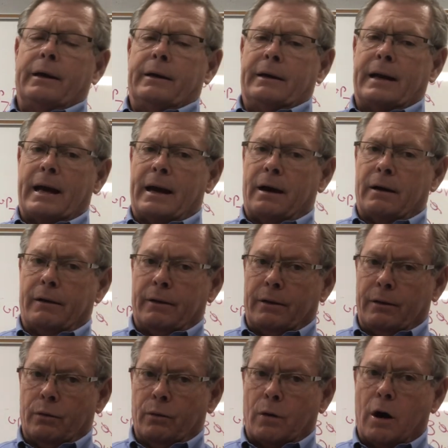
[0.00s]
Now,
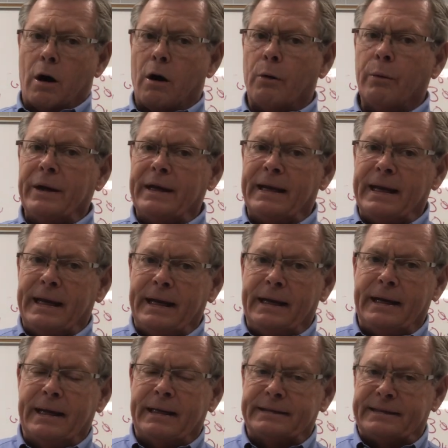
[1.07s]
all we
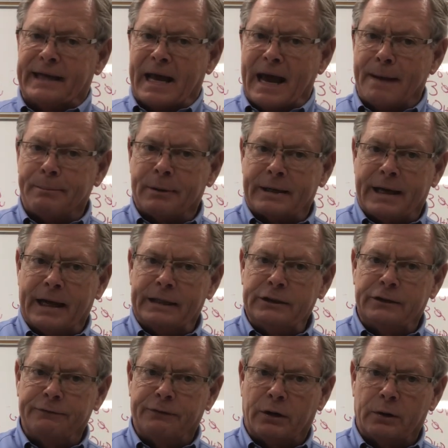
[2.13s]
need is the
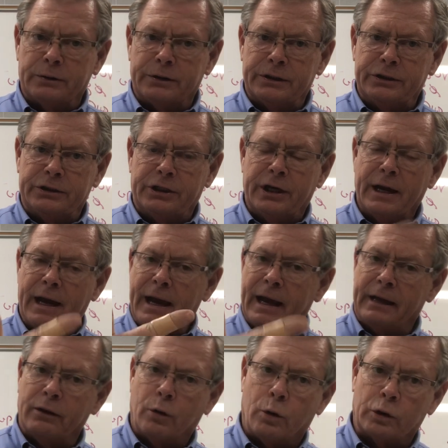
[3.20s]
application voltage
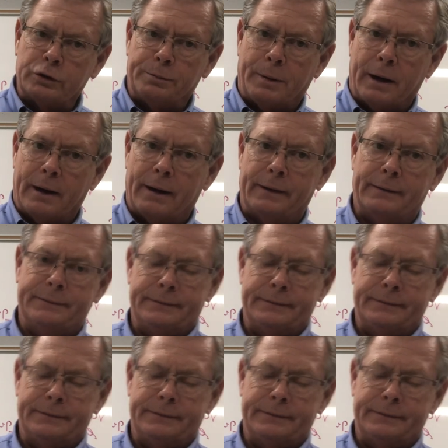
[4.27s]
and the horsepower.